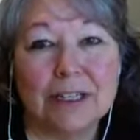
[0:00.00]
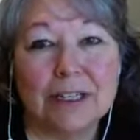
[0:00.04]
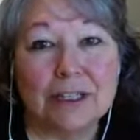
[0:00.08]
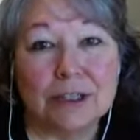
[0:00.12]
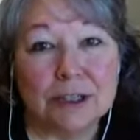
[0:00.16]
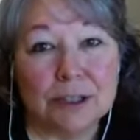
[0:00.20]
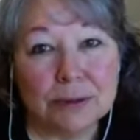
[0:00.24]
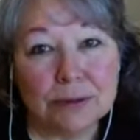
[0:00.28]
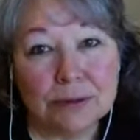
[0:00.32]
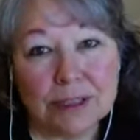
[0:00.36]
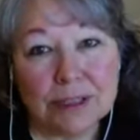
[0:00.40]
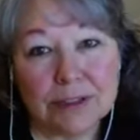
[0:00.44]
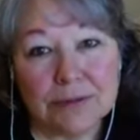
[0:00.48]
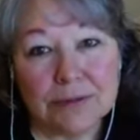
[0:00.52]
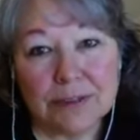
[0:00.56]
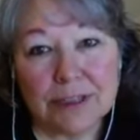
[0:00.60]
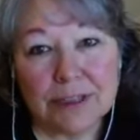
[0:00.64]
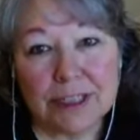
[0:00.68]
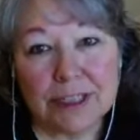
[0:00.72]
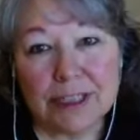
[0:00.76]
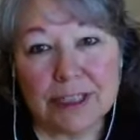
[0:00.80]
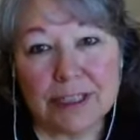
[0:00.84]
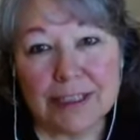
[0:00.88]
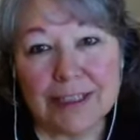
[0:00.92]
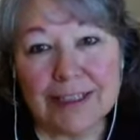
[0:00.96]

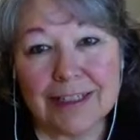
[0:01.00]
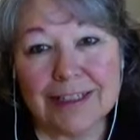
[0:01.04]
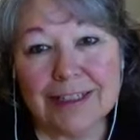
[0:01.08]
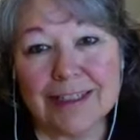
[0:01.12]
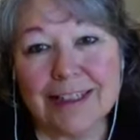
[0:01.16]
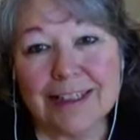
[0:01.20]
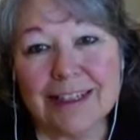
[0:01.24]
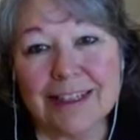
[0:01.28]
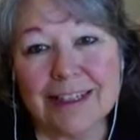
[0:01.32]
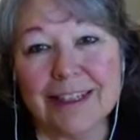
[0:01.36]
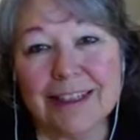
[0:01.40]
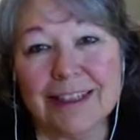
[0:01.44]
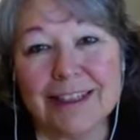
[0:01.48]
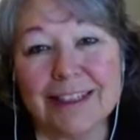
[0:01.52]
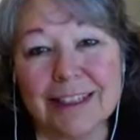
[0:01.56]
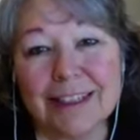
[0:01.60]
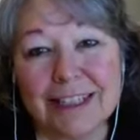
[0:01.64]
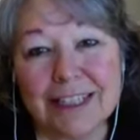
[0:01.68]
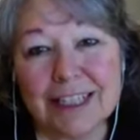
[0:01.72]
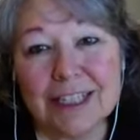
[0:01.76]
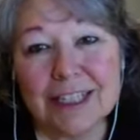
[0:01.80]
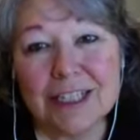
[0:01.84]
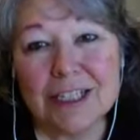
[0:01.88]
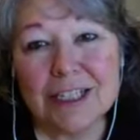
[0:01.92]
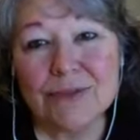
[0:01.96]
Intuitively,
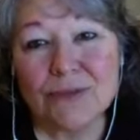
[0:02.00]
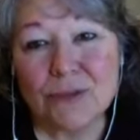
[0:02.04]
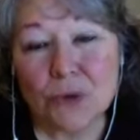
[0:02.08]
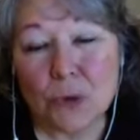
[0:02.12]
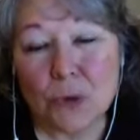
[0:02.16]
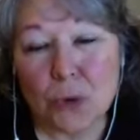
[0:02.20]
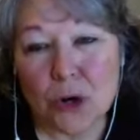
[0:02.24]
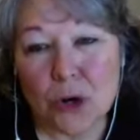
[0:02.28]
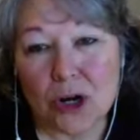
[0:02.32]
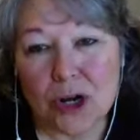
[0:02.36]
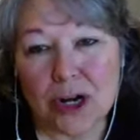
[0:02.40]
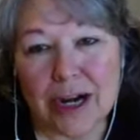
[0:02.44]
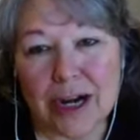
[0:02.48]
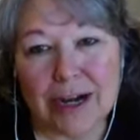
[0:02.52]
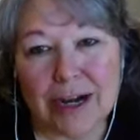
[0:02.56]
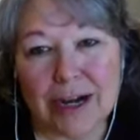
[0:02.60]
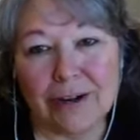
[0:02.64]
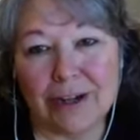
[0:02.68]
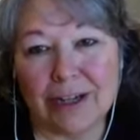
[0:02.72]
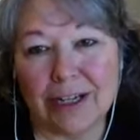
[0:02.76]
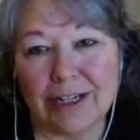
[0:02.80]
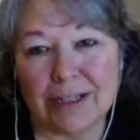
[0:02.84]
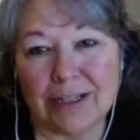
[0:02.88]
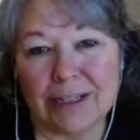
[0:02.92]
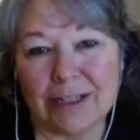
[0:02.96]
these four
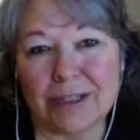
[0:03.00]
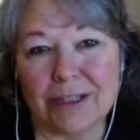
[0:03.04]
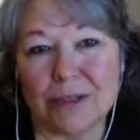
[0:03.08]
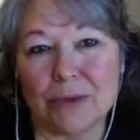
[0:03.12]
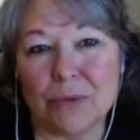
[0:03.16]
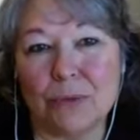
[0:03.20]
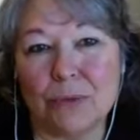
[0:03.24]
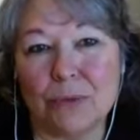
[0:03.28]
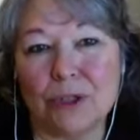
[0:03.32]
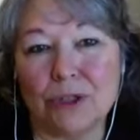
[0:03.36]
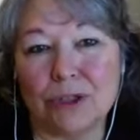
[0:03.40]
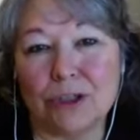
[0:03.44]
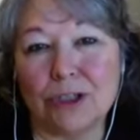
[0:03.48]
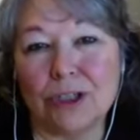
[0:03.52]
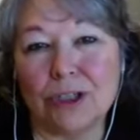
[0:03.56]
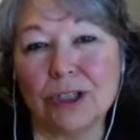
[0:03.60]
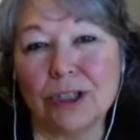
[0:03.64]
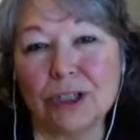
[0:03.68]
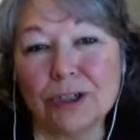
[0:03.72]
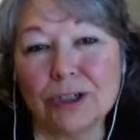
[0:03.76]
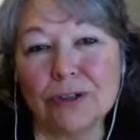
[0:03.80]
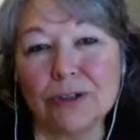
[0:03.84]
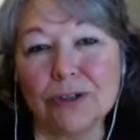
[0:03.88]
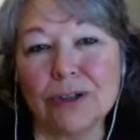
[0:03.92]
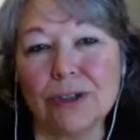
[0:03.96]
areas will
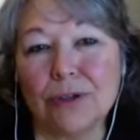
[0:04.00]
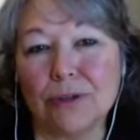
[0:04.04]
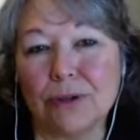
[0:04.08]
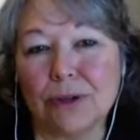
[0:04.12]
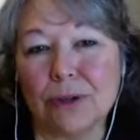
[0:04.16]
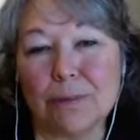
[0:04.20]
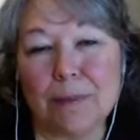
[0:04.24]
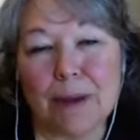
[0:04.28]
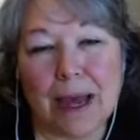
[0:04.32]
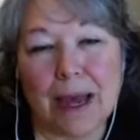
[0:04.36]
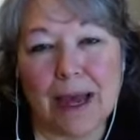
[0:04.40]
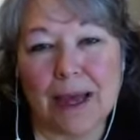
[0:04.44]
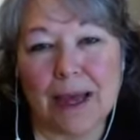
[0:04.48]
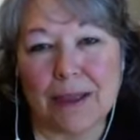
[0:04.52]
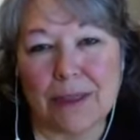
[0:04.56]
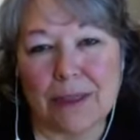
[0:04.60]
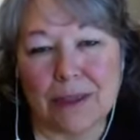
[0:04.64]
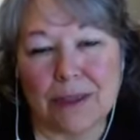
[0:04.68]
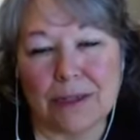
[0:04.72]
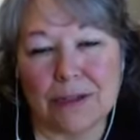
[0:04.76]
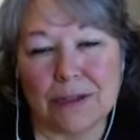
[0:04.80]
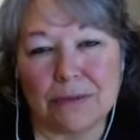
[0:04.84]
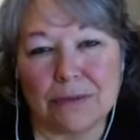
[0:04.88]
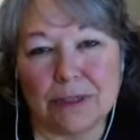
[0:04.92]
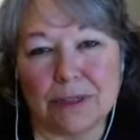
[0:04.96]
clear your path
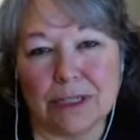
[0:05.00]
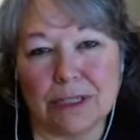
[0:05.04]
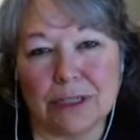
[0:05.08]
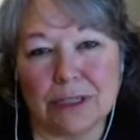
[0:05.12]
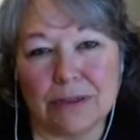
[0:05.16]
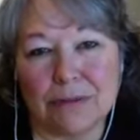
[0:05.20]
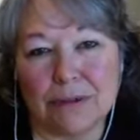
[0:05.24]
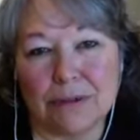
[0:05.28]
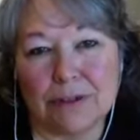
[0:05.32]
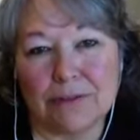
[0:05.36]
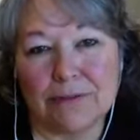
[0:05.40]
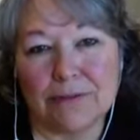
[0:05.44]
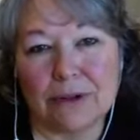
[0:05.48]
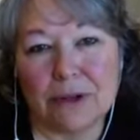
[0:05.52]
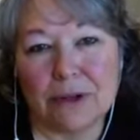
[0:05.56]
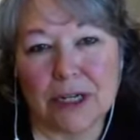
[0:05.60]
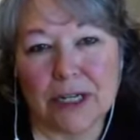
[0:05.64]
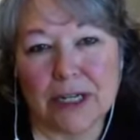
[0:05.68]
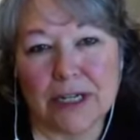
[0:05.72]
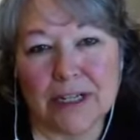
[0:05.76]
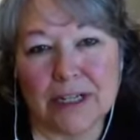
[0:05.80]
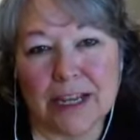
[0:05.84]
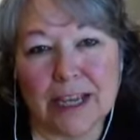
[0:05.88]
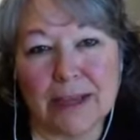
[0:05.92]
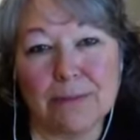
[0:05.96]
in
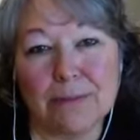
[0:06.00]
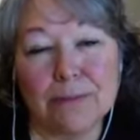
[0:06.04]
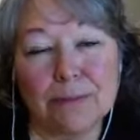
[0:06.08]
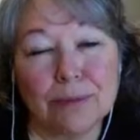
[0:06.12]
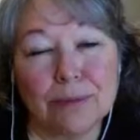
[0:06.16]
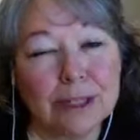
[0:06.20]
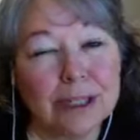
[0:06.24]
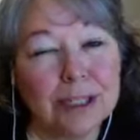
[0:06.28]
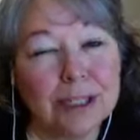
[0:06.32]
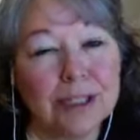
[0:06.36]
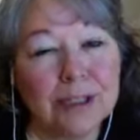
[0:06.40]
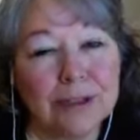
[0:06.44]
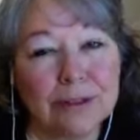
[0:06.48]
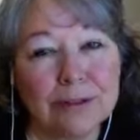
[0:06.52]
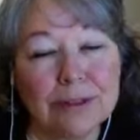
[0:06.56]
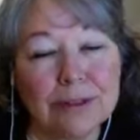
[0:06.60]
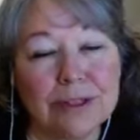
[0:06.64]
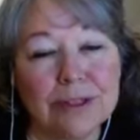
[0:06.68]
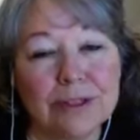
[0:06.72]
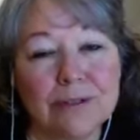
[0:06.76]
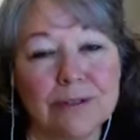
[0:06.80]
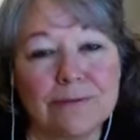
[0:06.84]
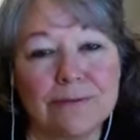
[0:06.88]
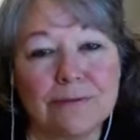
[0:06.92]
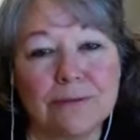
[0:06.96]
2024 and bring you
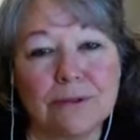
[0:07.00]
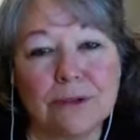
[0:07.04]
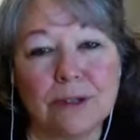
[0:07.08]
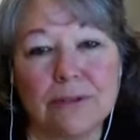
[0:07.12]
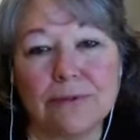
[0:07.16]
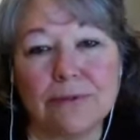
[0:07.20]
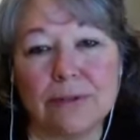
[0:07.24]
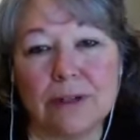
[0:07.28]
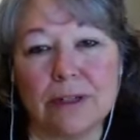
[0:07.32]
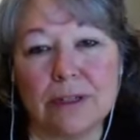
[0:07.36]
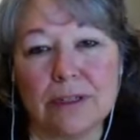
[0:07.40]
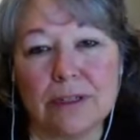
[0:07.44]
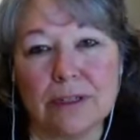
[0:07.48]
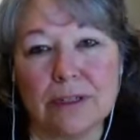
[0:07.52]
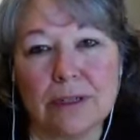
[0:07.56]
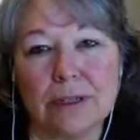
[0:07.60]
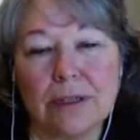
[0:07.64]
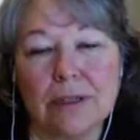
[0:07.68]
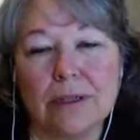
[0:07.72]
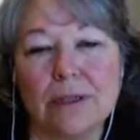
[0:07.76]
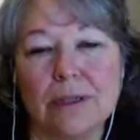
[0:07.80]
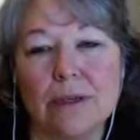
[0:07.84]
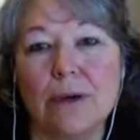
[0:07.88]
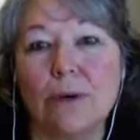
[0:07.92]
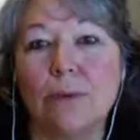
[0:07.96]
to the forefront
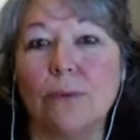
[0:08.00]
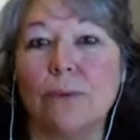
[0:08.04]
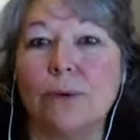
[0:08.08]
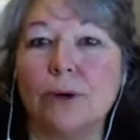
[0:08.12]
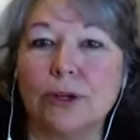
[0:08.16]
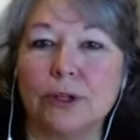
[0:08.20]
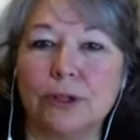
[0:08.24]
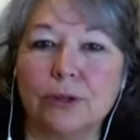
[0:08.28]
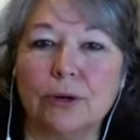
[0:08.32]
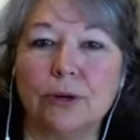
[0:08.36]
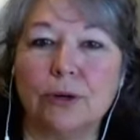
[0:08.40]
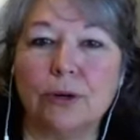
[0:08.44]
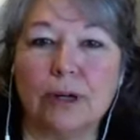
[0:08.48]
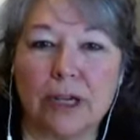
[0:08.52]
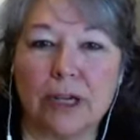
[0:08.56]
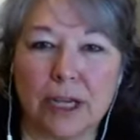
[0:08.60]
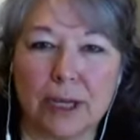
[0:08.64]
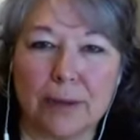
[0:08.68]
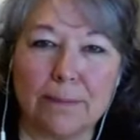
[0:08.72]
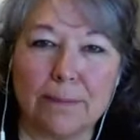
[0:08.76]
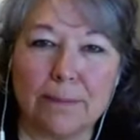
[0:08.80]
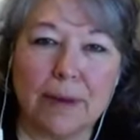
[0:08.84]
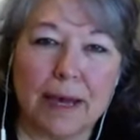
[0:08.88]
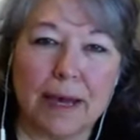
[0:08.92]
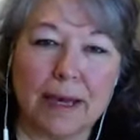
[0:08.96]
where your
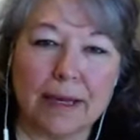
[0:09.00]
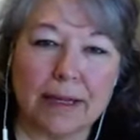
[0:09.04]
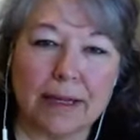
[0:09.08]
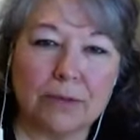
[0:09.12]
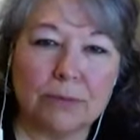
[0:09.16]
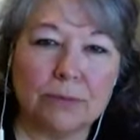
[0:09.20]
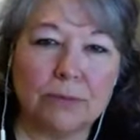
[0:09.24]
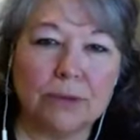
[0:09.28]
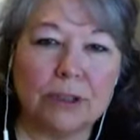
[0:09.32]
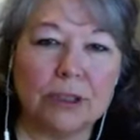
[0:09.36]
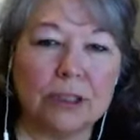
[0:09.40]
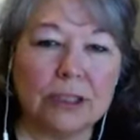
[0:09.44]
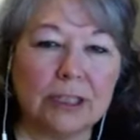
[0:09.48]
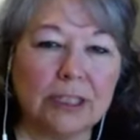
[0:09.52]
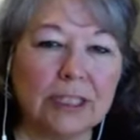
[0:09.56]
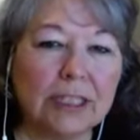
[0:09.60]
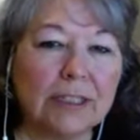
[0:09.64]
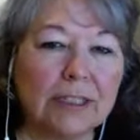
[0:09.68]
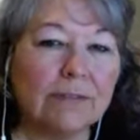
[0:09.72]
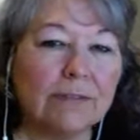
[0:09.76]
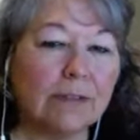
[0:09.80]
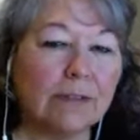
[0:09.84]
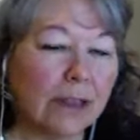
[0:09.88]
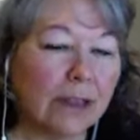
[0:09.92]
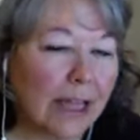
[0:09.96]
impact will
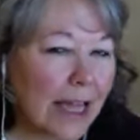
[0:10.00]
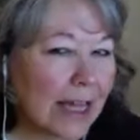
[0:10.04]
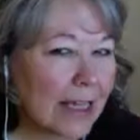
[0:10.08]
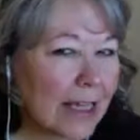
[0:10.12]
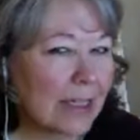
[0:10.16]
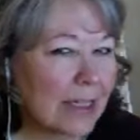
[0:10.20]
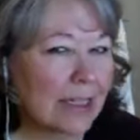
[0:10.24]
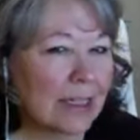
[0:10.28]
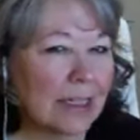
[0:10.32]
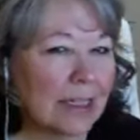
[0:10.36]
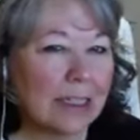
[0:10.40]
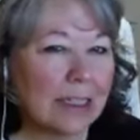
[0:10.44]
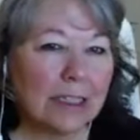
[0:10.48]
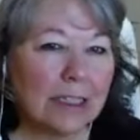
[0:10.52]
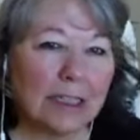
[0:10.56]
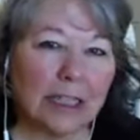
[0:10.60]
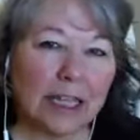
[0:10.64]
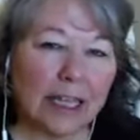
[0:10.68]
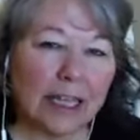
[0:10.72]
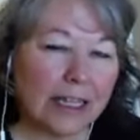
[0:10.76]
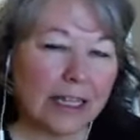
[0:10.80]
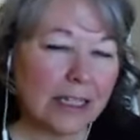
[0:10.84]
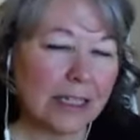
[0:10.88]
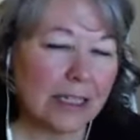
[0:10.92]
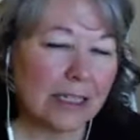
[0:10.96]
leave lasting
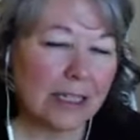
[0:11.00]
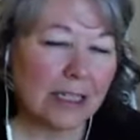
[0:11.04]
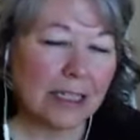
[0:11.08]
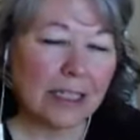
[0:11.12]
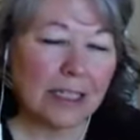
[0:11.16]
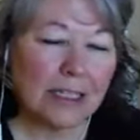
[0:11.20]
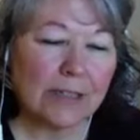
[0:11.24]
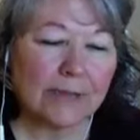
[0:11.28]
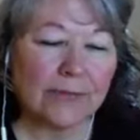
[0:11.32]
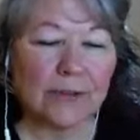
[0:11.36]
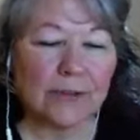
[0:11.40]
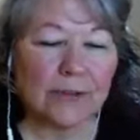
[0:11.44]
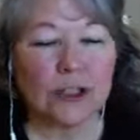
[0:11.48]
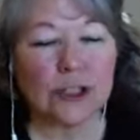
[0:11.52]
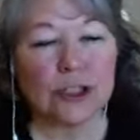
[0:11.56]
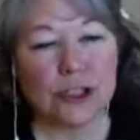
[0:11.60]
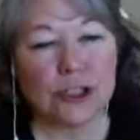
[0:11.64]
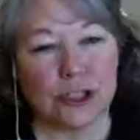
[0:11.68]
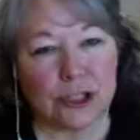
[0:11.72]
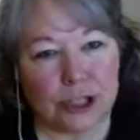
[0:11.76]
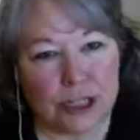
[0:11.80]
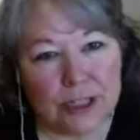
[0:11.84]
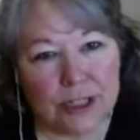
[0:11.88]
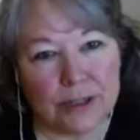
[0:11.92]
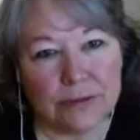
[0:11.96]
legacies for
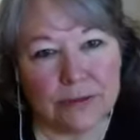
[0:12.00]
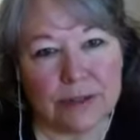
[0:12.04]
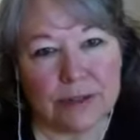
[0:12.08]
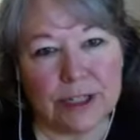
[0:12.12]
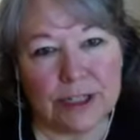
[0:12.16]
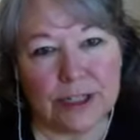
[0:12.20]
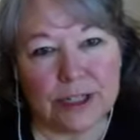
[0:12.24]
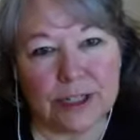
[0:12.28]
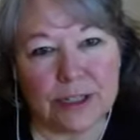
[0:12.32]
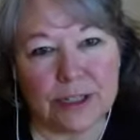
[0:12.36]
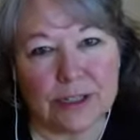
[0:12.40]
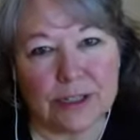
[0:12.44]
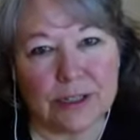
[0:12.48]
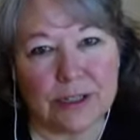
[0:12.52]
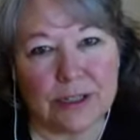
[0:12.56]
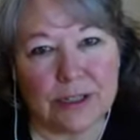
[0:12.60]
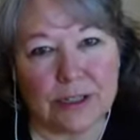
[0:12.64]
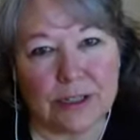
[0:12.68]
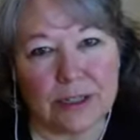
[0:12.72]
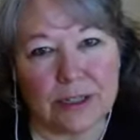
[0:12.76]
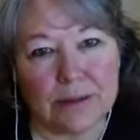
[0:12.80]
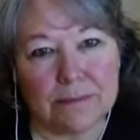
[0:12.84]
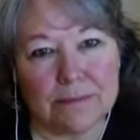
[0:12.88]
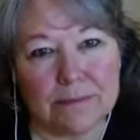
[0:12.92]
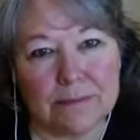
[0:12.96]
generations to
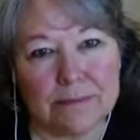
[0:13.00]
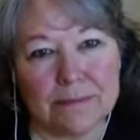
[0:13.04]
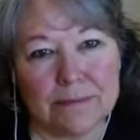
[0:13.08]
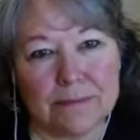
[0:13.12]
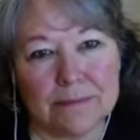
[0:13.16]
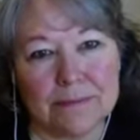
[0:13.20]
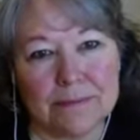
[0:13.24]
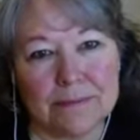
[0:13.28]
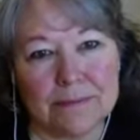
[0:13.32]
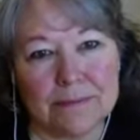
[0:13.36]
come.